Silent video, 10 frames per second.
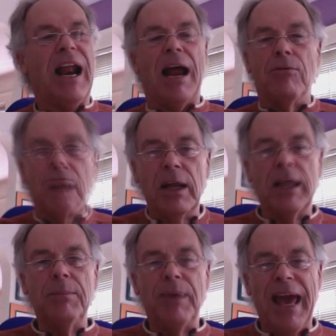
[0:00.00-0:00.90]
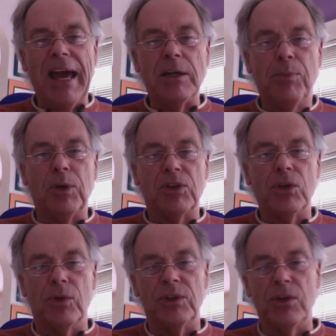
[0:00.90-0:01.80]
I really began to put
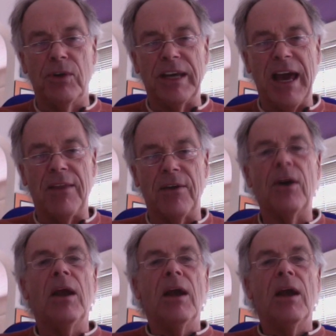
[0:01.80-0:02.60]
two and two together,